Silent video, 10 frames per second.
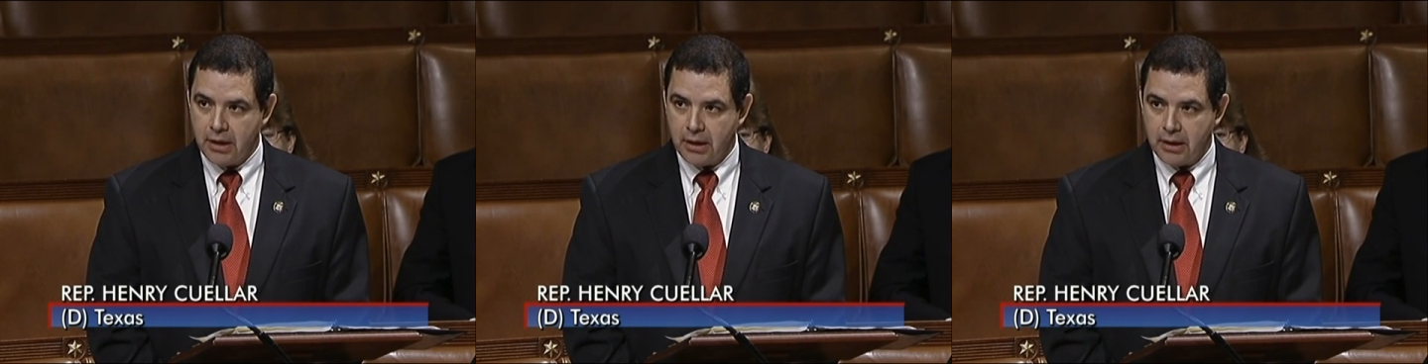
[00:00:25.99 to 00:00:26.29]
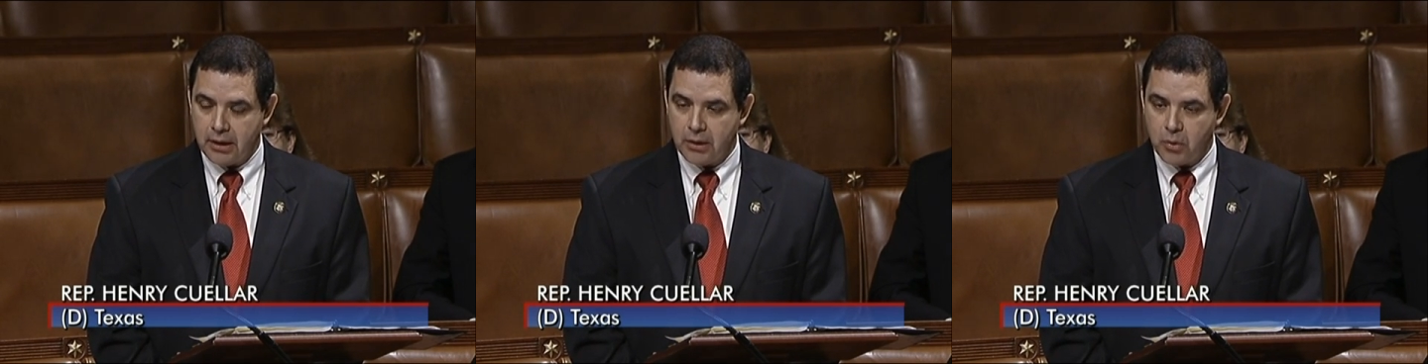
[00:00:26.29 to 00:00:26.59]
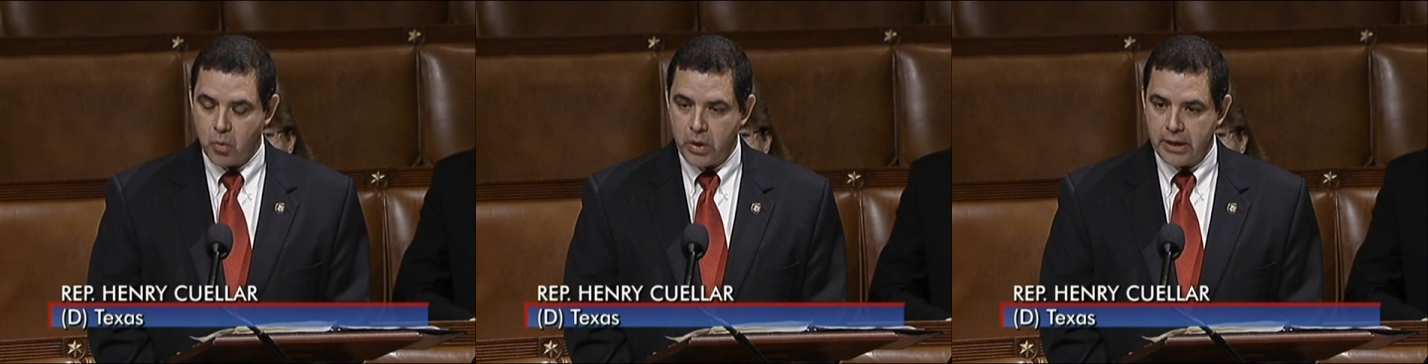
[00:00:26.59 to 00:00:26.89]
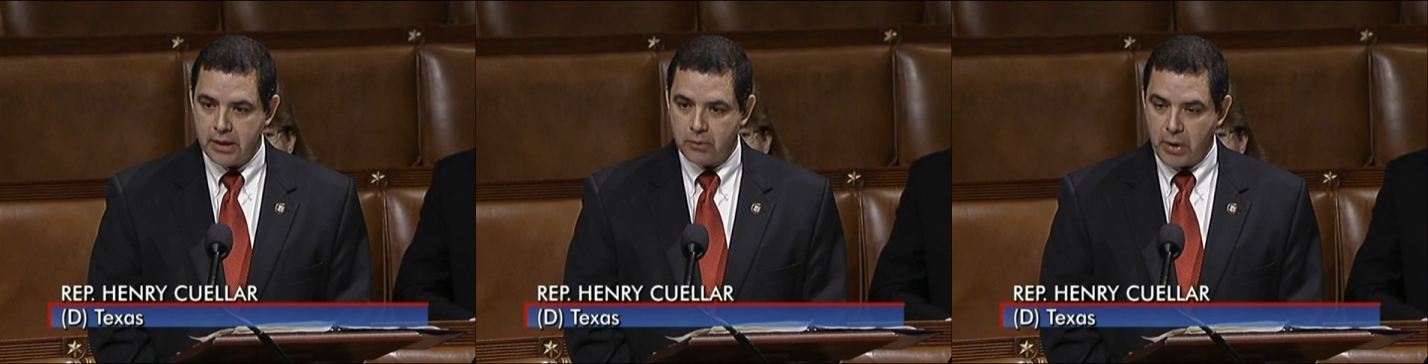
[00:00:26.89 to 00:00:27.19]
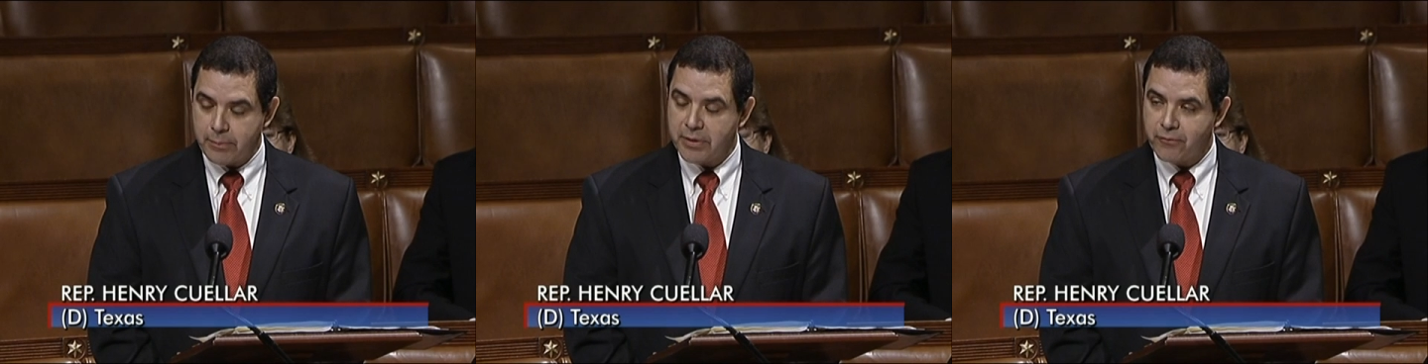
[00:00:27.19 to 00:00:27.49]
Uh, when uh,
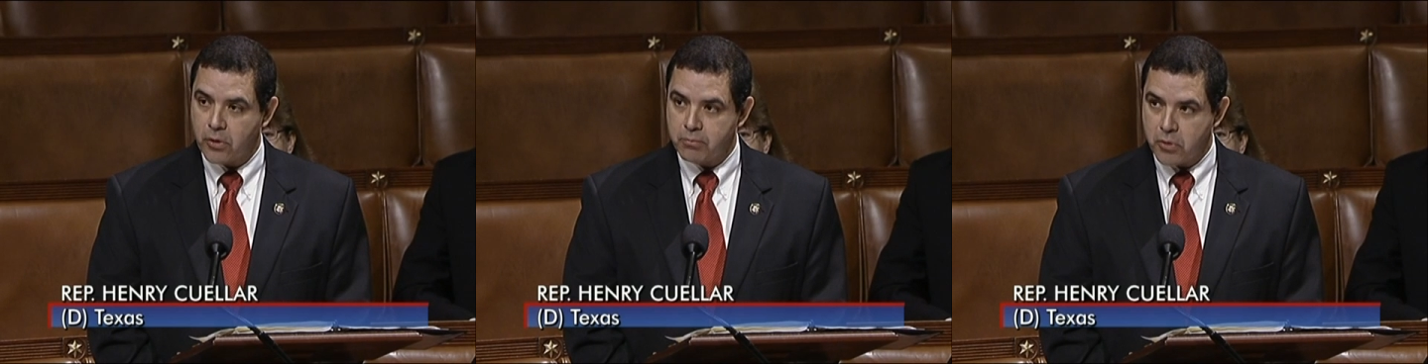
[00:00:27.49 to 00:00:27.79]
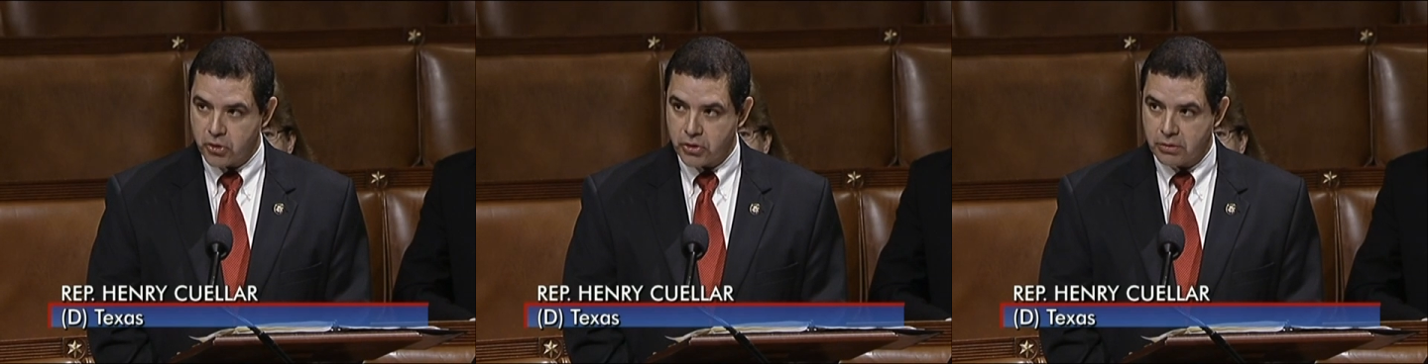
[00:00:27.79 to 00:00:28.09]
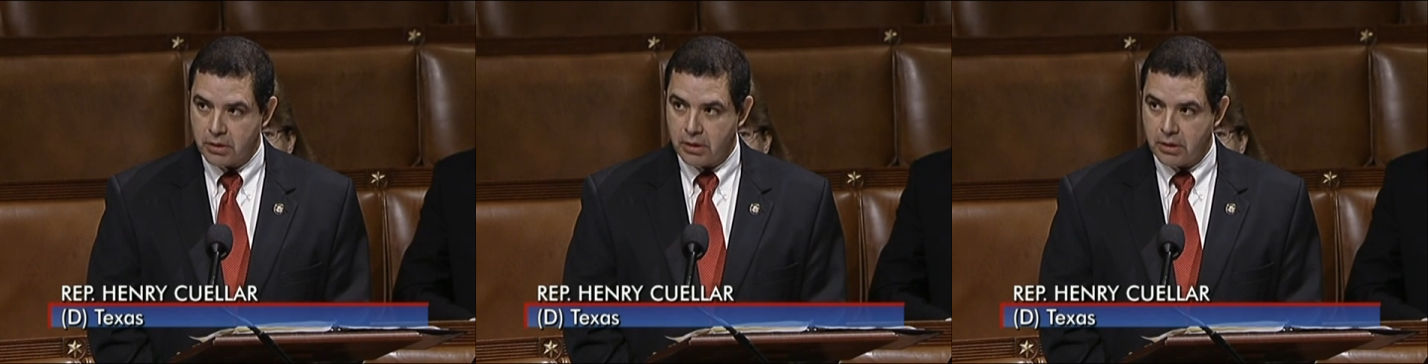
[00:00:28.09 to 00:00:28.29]
right before Bush,